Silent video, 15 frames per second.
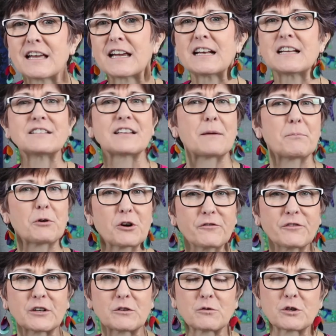It is a
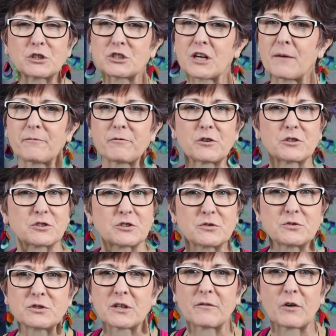perfect workshop for
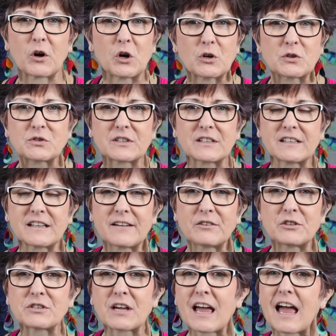students of all skill
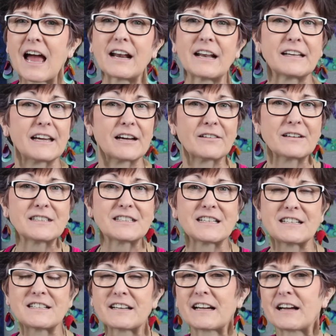levels and are
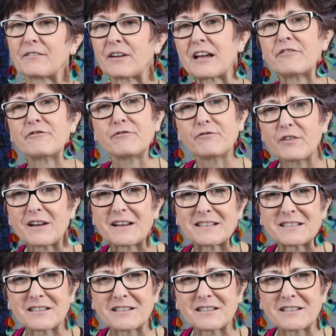guaranteed to have a fun